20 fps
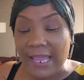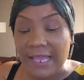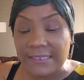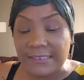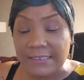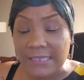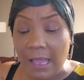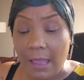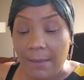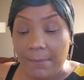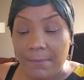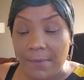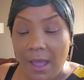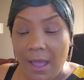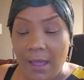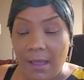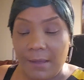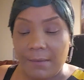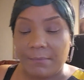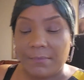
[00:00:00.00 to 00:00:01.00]

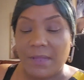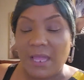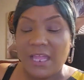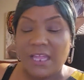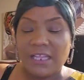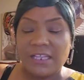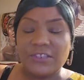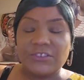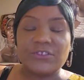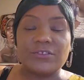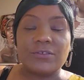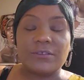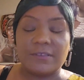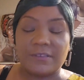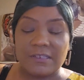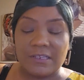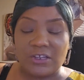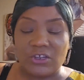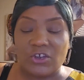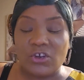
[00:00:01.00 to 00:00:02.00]
some
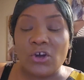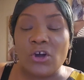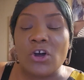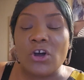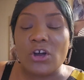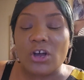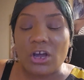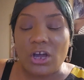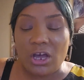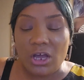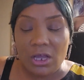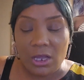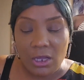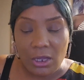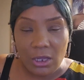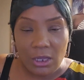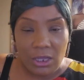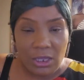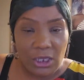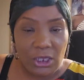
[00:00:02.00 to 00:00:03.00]
gunk
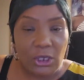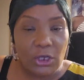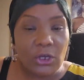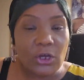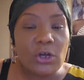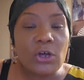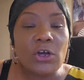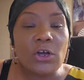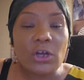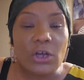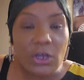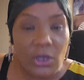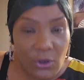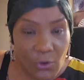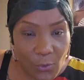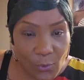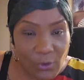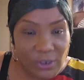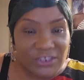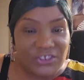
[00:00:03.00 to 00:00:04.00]

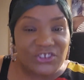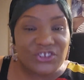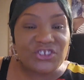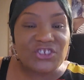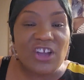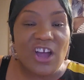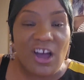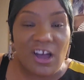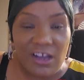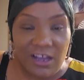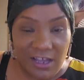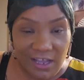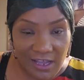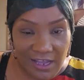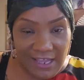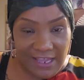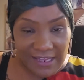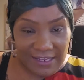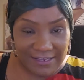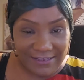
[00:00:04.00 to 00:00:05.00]
or junk
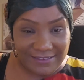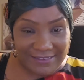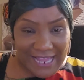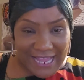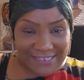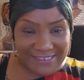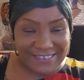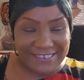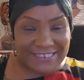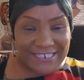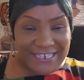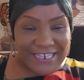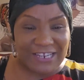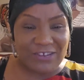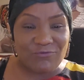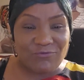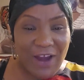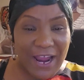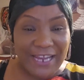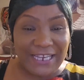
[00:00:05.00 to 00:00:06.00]
that's sitting
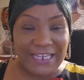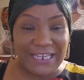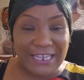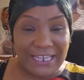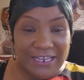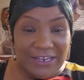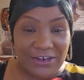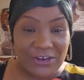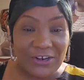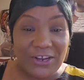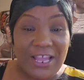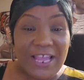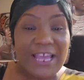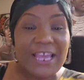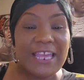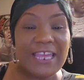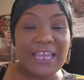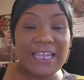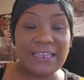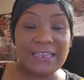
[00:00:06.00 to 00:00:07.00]
right here
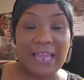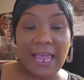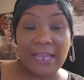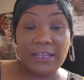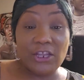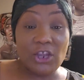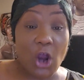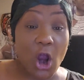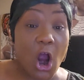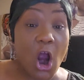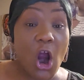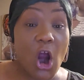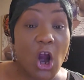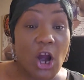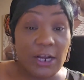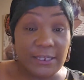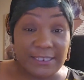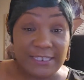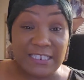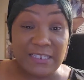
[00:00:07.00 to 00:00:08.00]
in like your
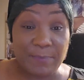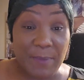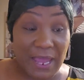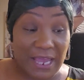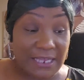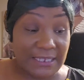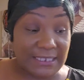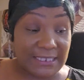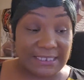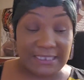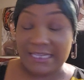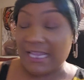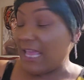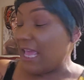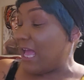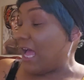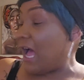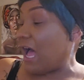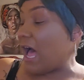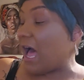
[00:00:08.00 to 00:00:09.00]
heart space.
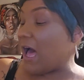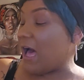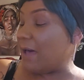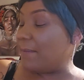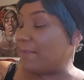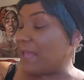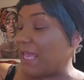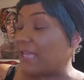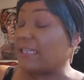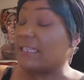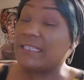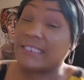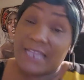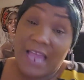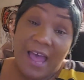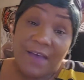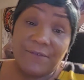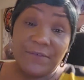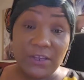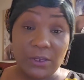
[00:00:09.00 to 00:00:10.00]
And it's
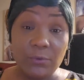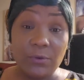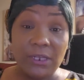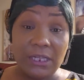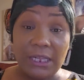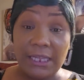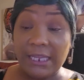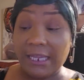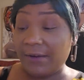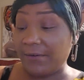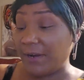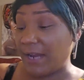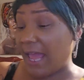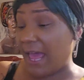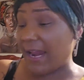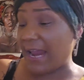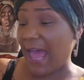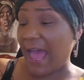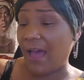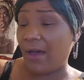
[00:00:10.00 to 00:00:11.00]
time for you to clear
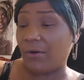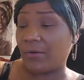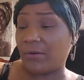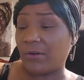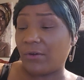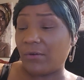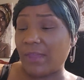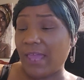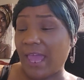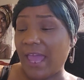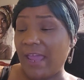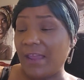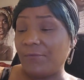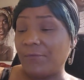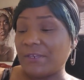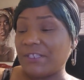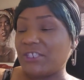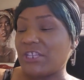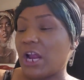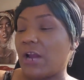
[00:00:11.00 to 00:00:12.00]
that out, okay?
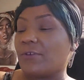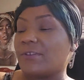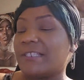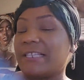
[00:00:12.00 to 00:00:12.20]
Return